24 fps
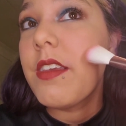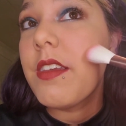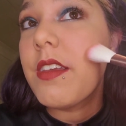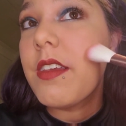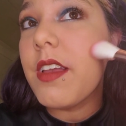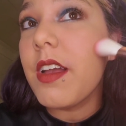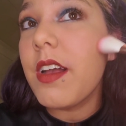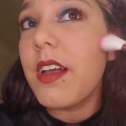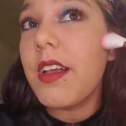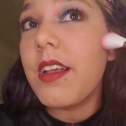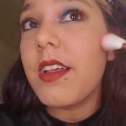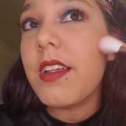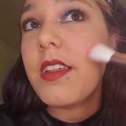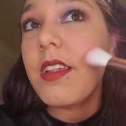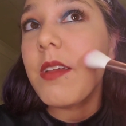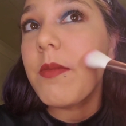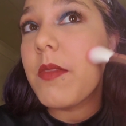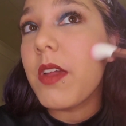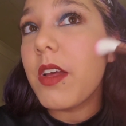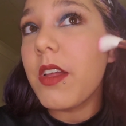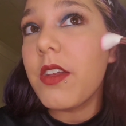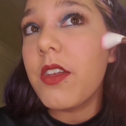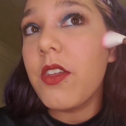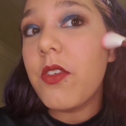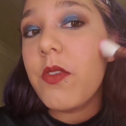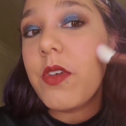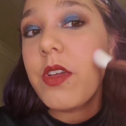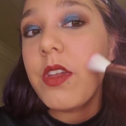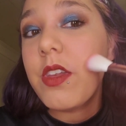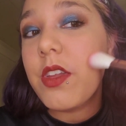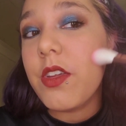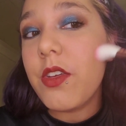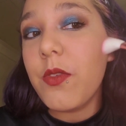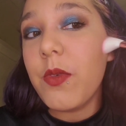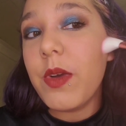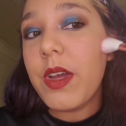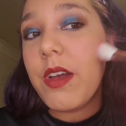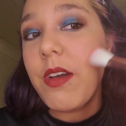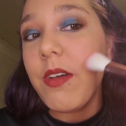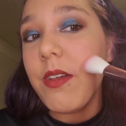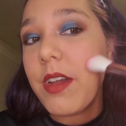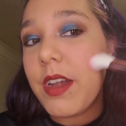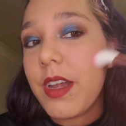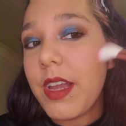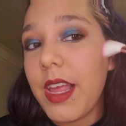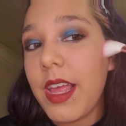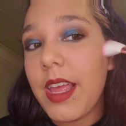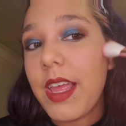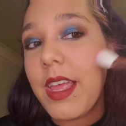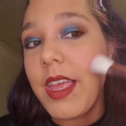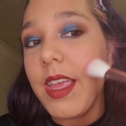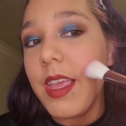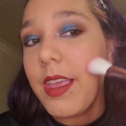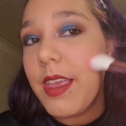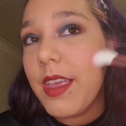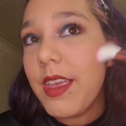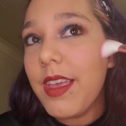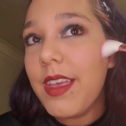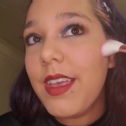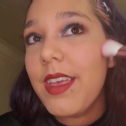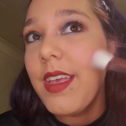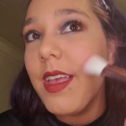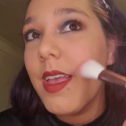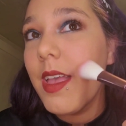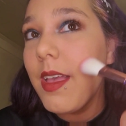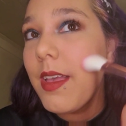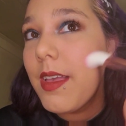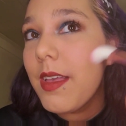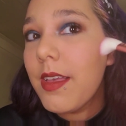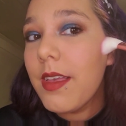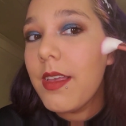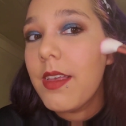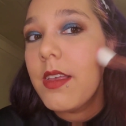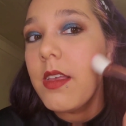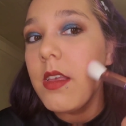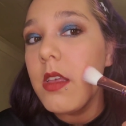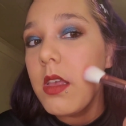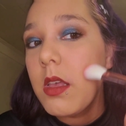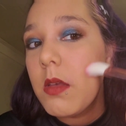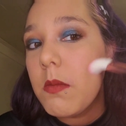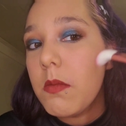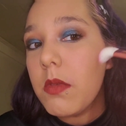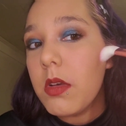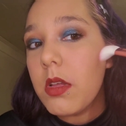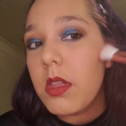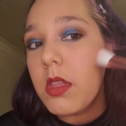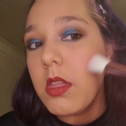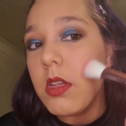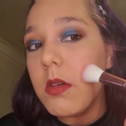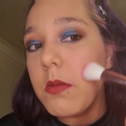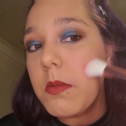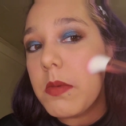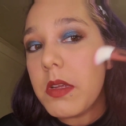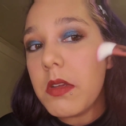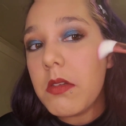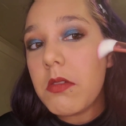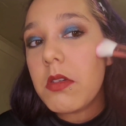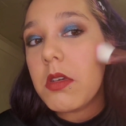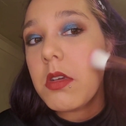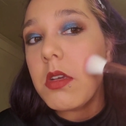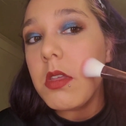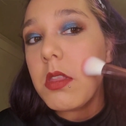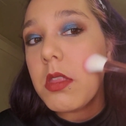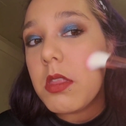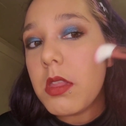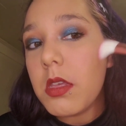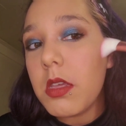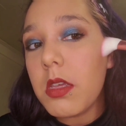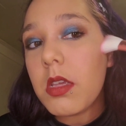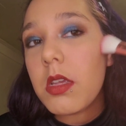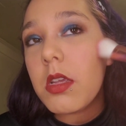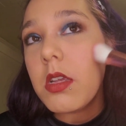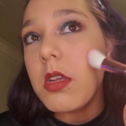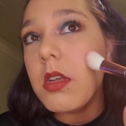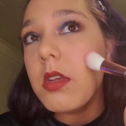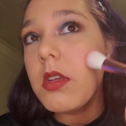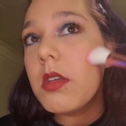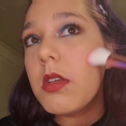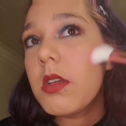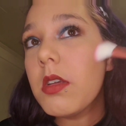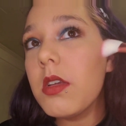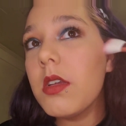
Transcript: Guys, I'm not doing too well today. Put a little bit right there.